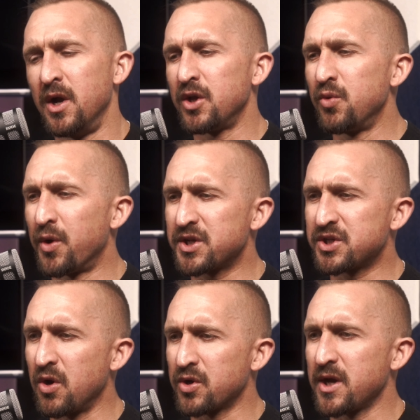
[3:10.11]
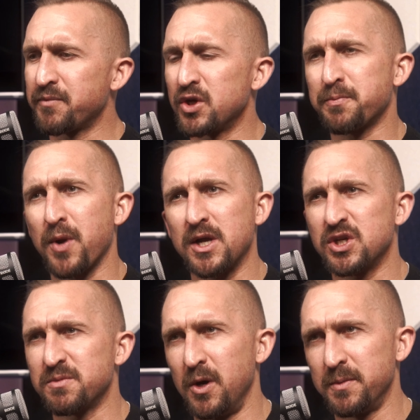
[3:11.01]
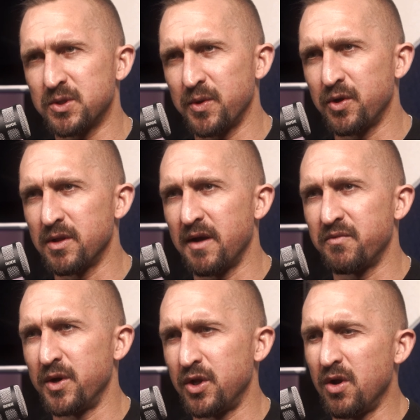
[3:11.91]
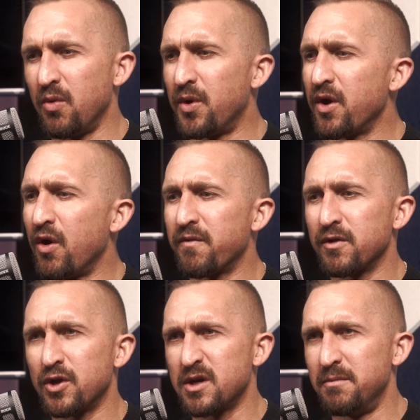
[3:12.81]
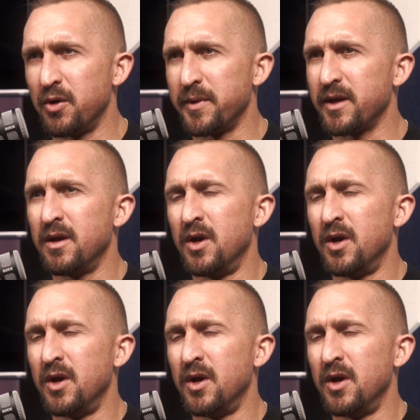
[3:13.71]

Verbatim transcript: You want to soak up those precious moments with your loved one. You don't want to overlook a moment.